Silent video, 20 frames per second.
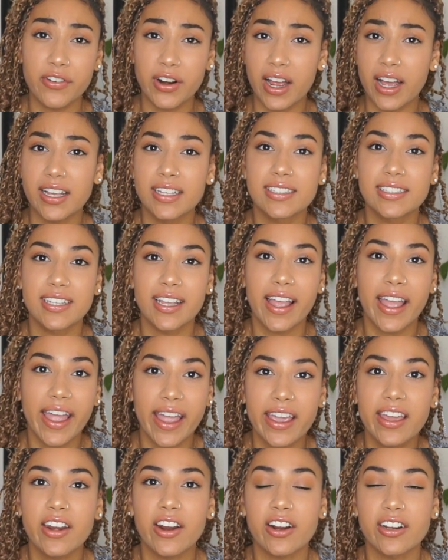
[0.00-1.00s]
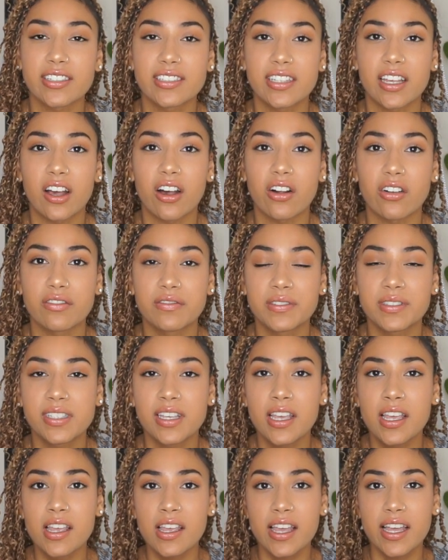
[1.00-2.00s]
for us to hate ourselves
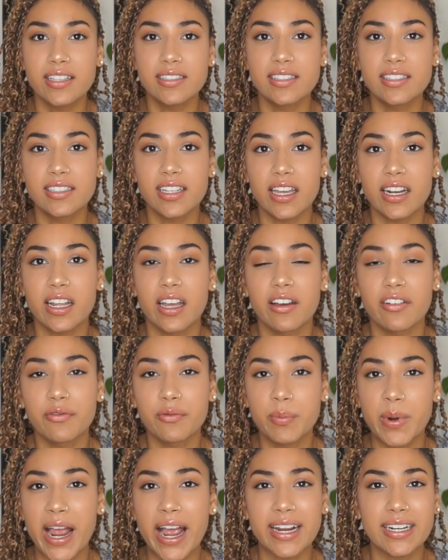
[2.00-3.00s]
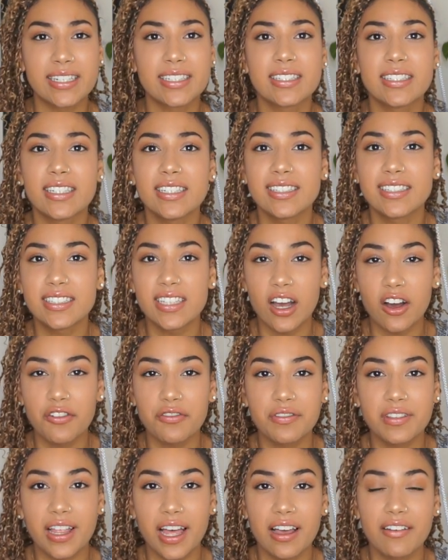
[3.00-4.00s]
instead of practicing
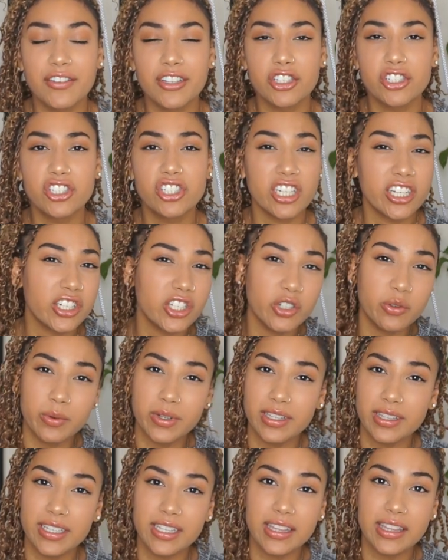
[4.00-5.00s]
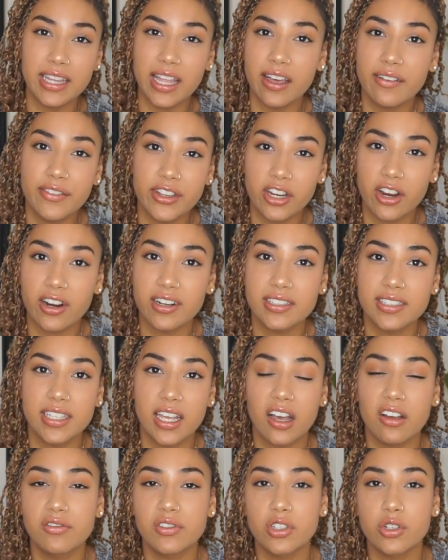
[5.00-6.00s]
self-love and genuinely loving
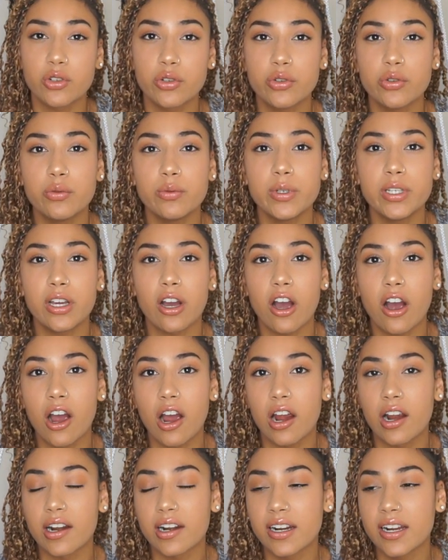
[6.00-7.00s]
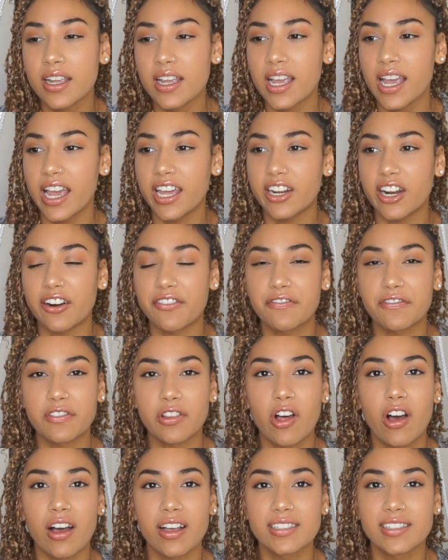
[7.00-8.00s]
ourselves and who we are and our
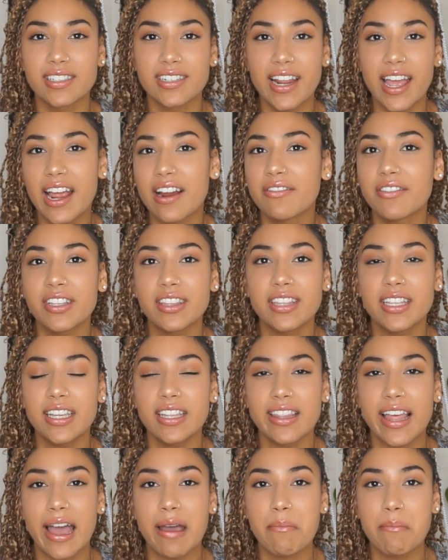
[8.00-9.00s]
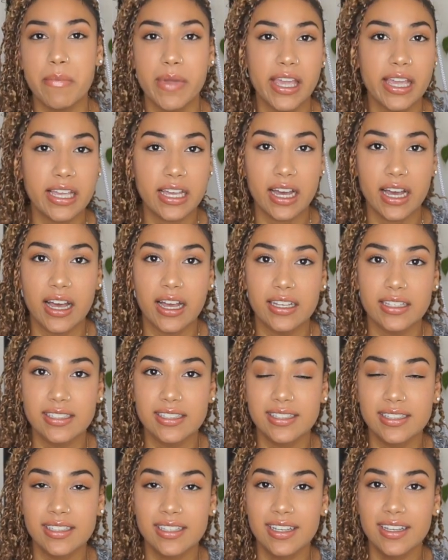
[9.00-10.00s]
flaws and everything that make
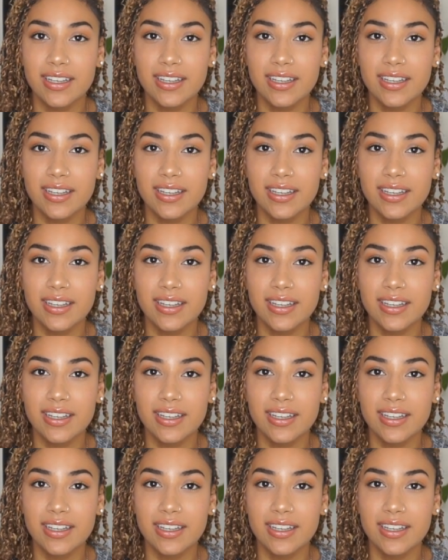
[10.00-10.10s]
us